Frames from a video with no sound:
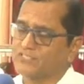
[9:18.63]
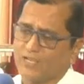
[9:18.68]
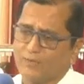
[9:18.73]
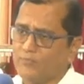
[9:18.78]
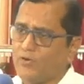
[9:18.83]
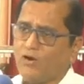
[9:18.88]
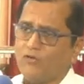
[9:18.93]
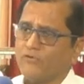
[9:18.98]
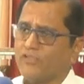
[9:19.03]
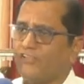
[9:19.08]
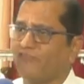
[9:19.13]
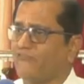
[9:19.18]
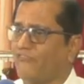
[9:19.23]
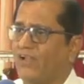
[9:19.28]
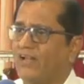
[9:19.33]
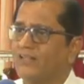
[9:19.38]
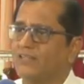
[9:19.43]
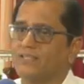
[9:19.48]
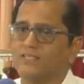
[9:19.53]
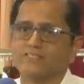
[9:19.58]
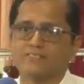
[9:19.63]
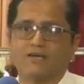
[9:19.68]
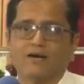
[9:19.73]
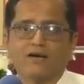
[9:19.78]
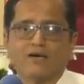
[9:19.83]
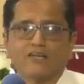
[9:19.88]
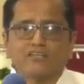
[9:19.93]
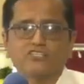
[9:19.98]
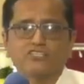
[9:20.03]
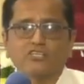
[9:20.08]
Somehow he felt this
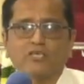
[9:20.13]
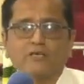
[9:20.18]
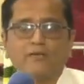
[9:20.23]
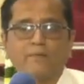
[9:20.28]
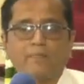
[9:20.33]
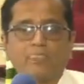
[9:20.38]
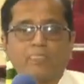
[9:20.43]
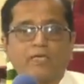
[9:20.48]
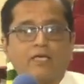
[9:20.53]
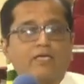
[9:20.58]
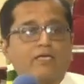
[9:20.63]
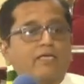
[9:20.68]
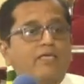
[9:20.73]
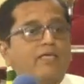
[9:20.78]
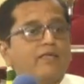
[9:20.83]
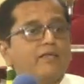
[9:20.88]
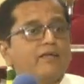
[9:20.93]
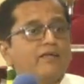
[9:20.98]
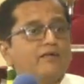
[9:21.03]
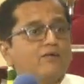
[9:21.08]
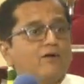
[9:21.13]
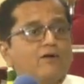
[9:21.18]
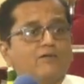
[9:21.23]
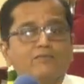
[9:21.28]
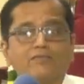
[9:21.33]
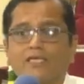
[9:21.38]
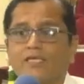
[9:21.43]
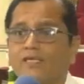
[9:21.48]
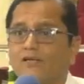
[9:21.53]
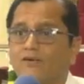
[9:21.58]
urge. He did
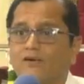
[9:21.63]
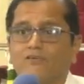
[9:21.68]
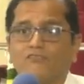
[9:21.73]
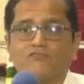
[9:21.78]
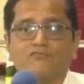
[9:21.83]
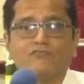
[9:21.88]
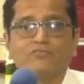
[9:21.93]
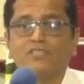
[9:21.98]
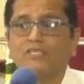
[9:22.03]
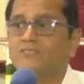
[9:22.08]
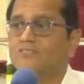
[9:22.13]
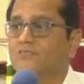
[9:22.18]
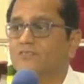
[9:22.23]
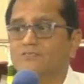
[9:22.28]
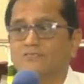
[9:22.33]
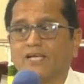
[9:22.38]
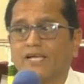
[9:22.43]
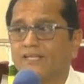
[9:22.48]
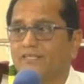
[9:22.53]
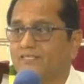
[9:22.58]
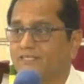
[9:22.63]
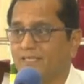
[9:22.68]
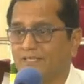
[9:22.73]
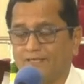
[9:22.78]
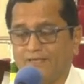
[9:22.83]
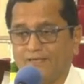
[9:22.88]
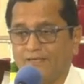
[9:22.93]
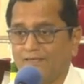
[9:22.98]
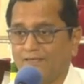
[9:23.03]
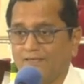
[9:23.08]
not think of the
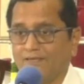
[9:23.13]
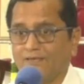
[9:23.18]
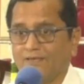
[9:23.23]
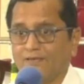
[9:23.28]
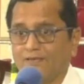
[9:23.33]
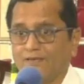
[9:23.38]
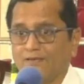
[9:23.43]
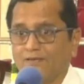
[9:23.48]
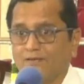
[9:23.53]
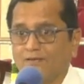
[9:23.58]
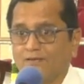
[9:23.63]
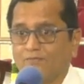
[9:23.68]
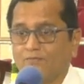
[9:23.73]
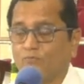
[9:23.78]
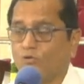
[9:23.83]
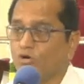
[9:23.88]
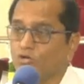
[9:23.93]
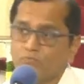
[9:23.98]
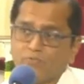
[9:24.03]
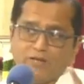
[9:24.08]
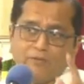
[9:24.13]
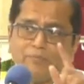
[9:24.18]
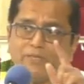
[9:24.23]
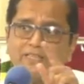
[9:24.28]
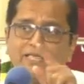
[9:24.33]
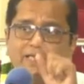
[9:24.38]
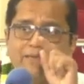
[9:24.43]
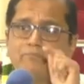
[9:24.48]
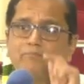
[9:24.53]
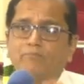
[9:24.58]
society. What will
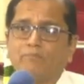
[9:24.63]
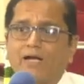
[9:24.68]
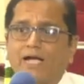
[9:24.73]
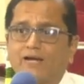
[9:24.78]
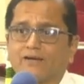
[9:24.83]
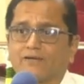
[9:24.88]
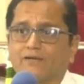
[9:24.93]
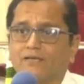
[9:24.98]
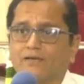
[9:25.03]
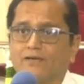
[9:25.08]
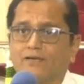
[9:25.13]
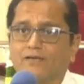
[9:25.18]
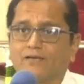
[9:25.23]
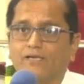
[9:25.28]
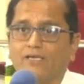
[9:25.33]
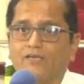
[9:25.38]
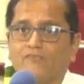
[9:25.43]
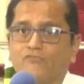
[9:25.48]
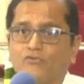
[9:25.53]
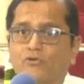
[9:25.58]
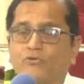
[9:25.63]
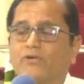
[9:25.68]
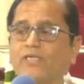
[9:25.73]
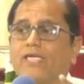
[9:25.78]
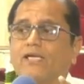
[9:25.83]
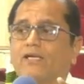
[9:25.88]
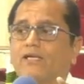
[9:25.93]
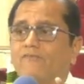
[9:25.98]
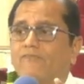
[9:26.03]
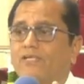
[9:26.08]
be the impact if you
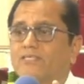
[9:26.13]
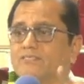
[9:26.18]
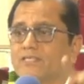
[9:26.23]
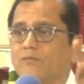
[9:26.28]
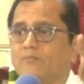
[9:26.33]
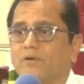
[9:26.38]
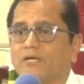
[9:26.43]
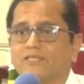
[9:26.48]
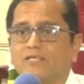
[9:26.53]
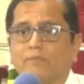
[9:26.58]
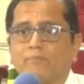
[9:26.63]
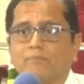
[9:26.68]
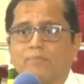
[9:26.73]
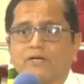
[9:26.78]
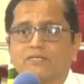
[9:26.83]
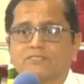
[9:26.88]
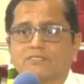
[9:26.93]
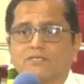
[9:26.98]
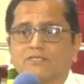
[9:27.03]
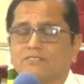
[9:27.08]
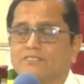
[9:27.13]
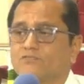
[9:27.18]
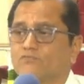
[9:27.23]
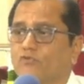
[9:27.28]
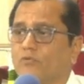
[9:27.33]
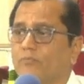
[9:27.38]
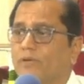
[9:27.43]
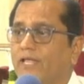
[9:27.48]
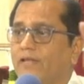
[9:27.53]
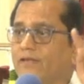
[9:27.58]
take away some other
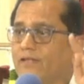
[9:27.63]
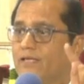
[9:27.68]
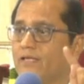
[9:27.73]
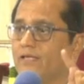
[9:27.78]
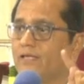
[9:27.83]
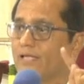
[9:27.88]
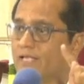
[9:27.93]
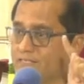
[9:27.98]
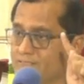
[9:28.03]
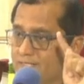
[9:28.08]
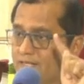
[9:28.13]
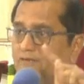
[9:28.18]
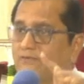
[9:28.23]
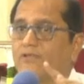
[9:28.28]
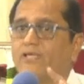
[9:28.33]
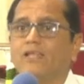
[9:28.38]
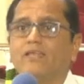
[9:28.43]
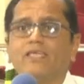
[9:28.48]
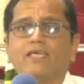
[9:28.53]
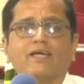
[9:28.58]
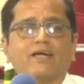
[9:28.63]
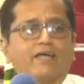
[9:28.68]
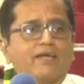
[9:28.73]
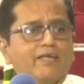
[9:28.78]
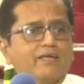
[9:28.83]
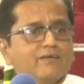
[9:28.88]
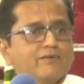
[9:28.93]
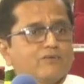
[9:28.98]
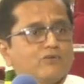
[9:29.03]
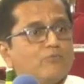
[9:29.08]
person's woman? Is it really
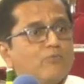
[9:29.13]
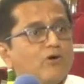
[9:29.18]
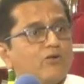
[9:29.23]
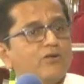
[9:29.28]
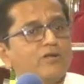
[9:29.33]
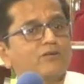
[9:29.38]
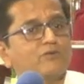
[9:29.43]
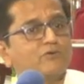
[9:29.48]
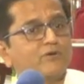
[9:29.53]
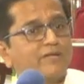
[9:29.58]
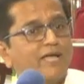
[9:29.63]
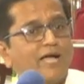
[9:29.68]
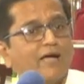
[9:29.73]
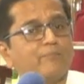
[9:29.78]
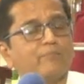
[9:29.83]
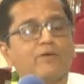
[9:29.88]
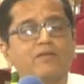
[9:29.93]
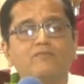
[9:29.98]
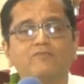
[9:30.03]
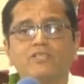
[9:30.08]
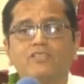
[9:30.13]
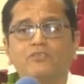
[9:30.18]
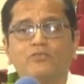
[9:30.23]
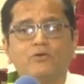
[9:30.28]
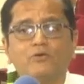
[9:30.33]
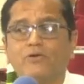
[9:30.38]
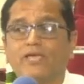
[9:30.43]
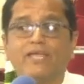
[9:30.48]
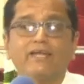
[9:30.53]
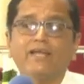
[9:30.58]
correct? Tomorrow it could happen with
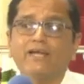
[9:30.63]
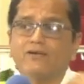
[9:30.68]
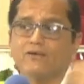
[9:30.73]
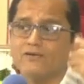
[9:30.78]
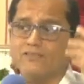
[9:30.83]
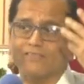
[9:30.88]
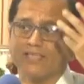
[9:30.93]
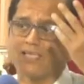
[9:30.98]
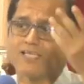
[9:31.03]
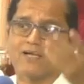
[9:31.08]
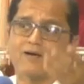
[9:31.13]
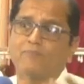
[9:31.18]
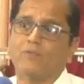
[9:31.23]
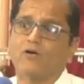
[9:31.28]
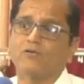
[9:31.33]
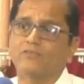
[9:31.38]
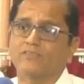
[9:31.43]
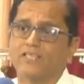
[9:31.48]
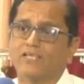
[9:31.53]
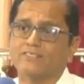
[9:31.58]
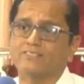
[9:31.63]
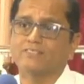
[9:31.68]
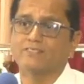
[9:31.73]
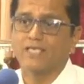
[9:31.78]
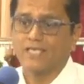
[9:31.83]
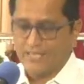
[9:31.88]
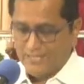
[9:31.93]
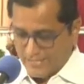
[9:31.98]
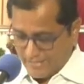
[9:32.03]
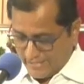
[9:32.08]
you. He did not think about this.